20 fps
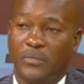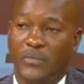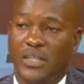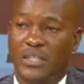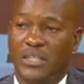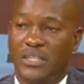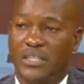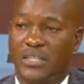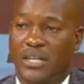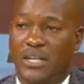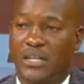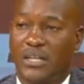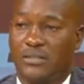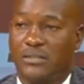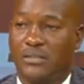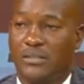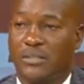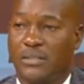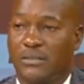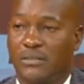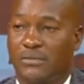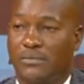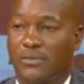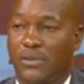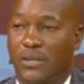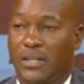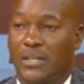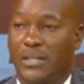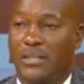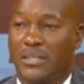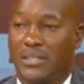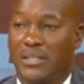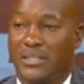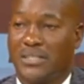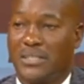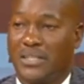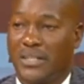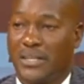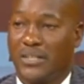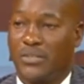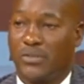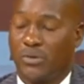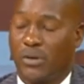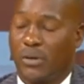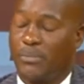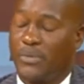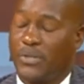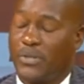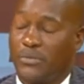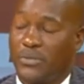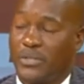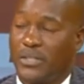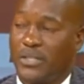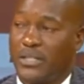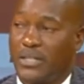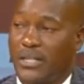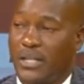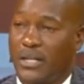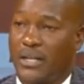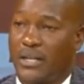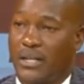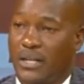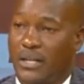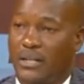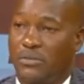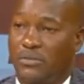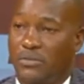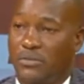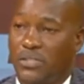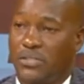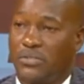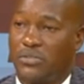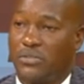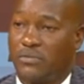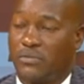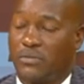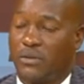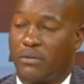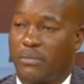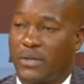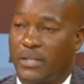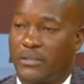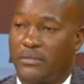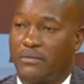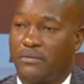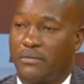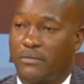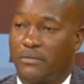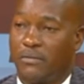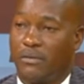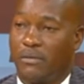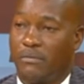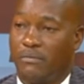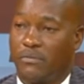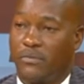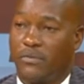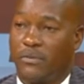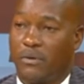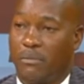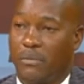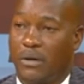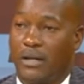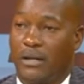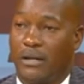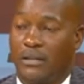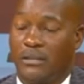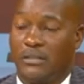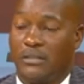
in this country for anything serious to happen we need uh, donations from a from from uh,